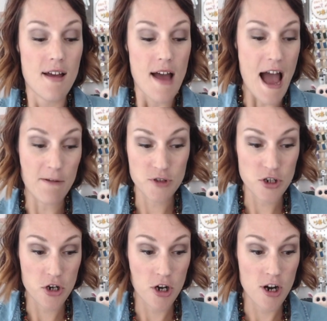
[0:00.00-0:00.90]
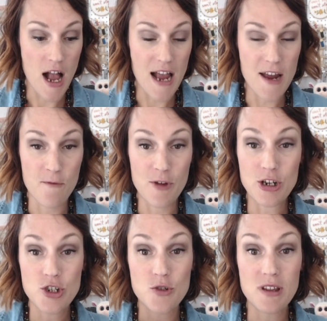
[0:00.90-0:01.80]
After I
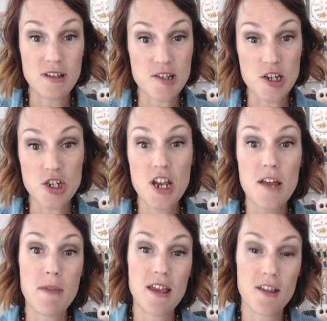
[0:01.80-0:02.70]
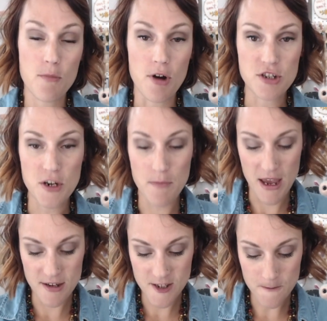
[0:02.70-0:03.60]
finished doing the stitching and making the project
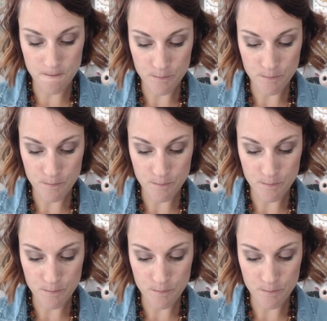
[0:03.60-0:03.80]
bags,